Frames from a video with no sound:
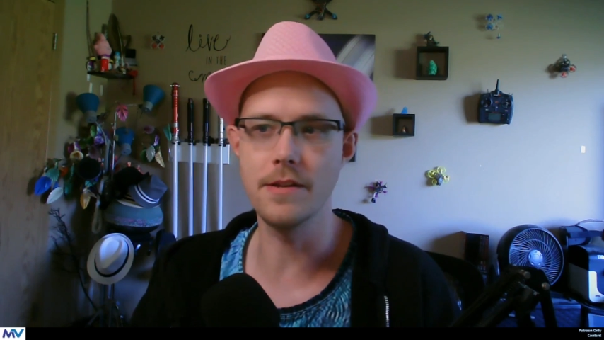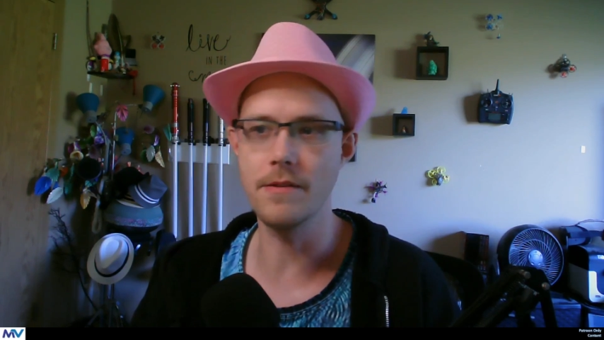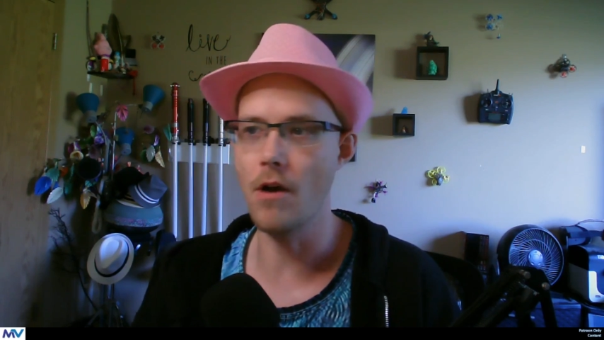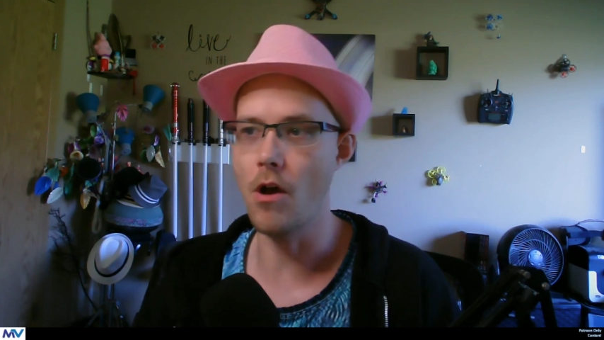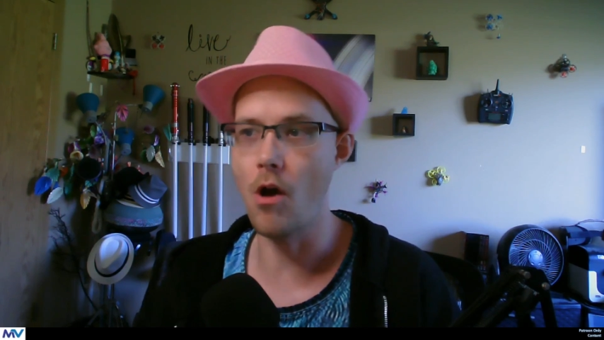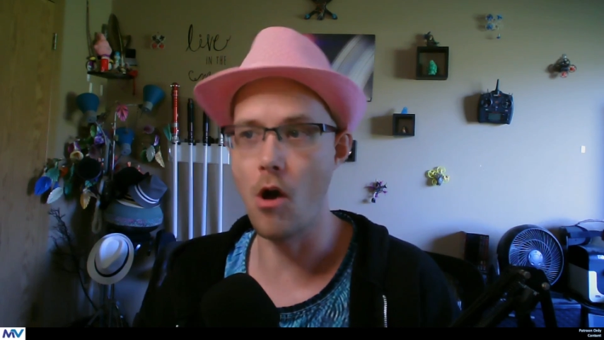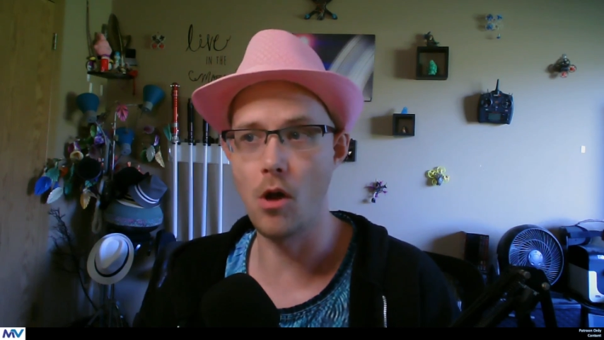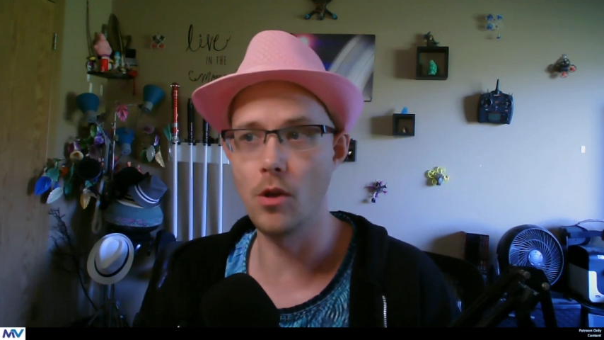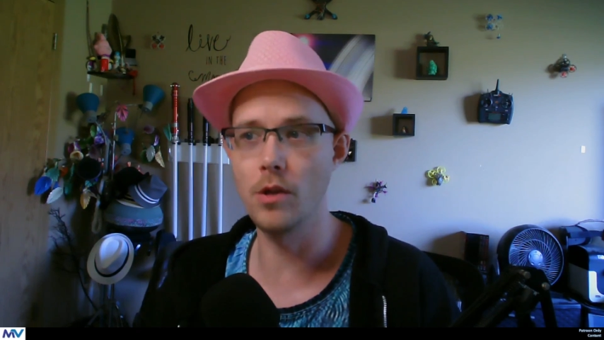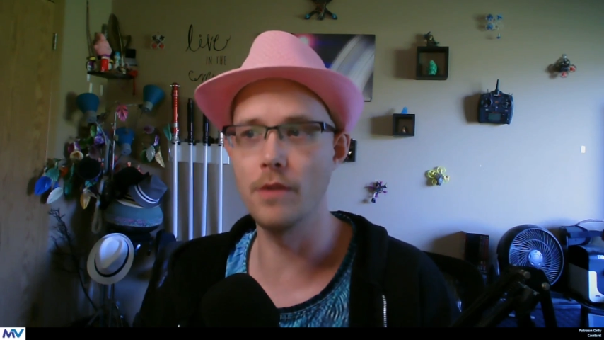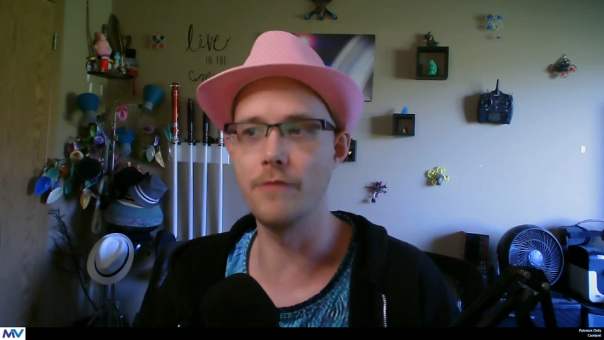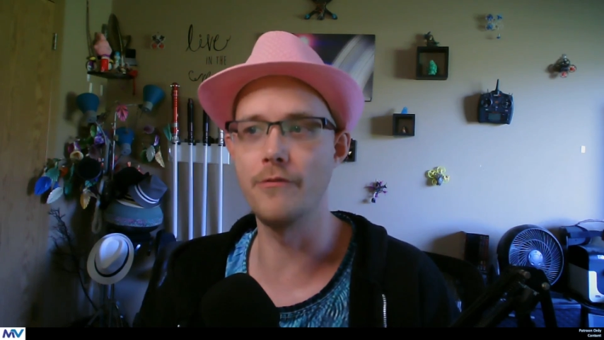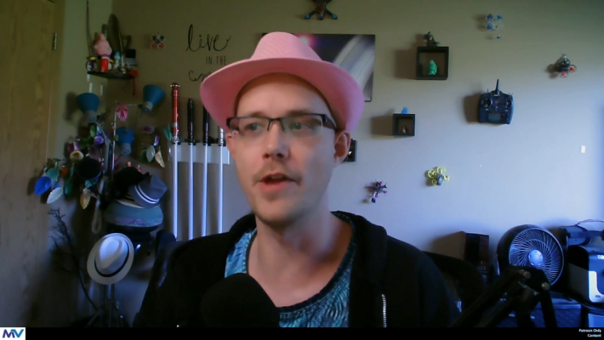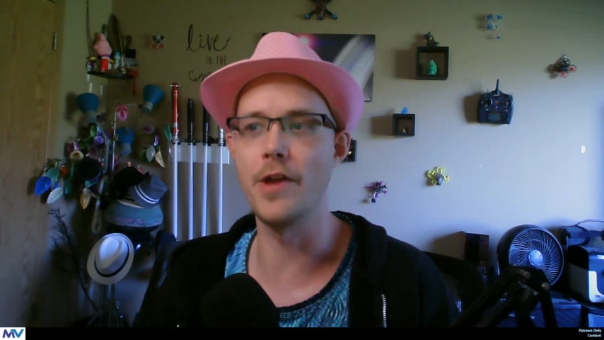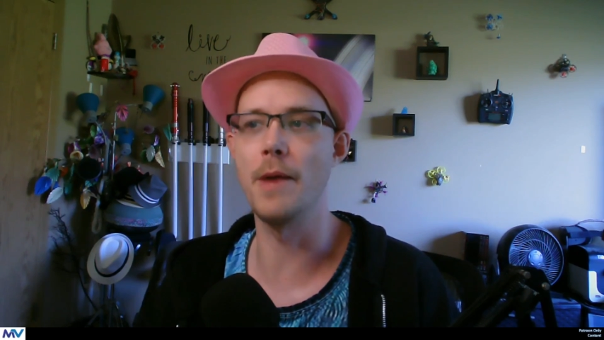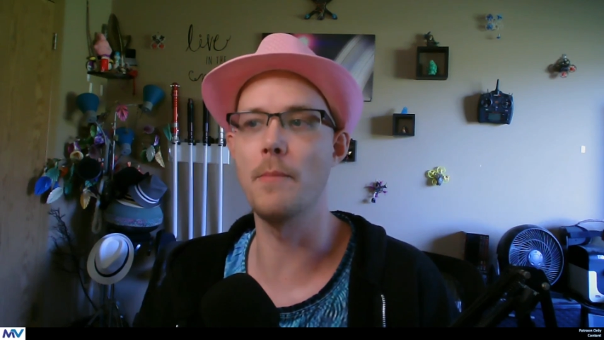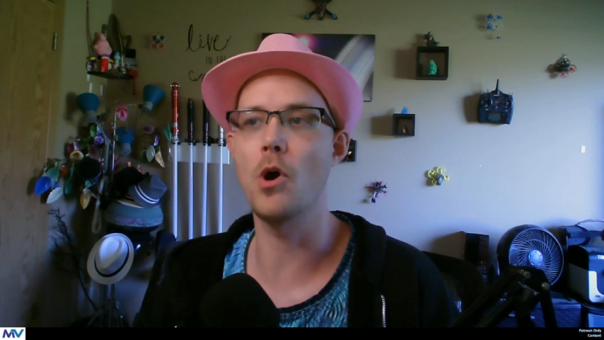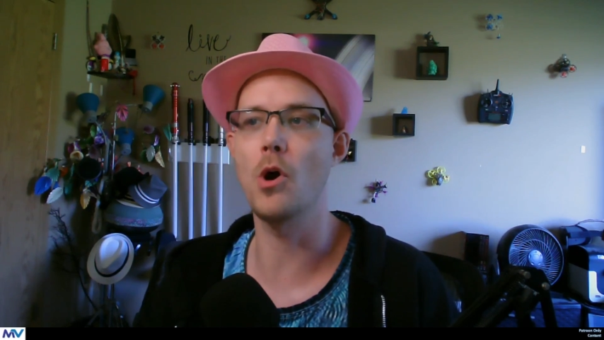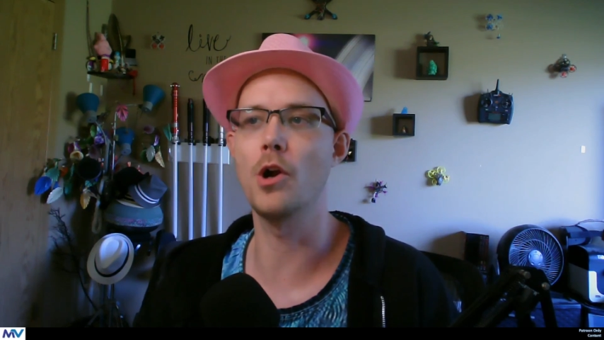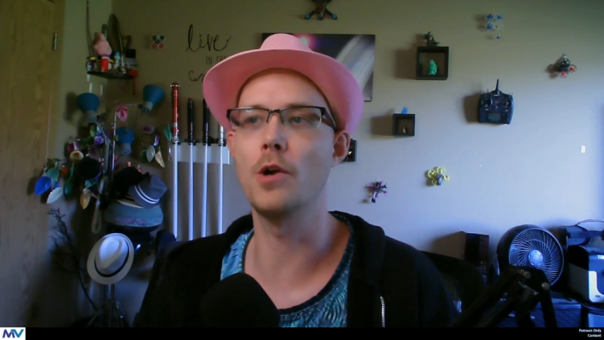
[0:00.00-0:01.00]
all of
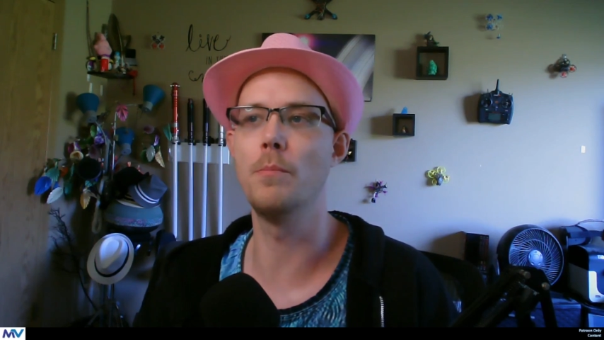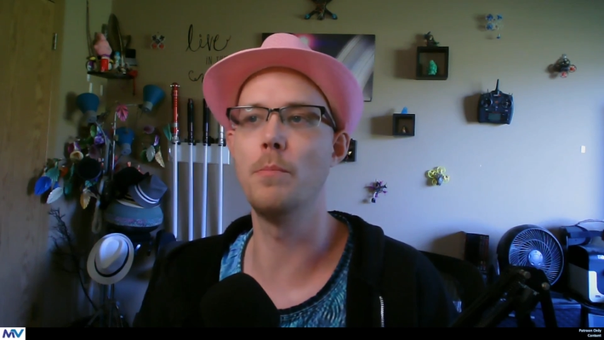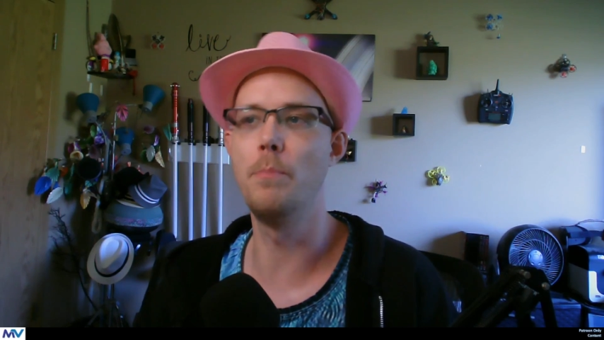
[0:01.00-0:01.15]
them are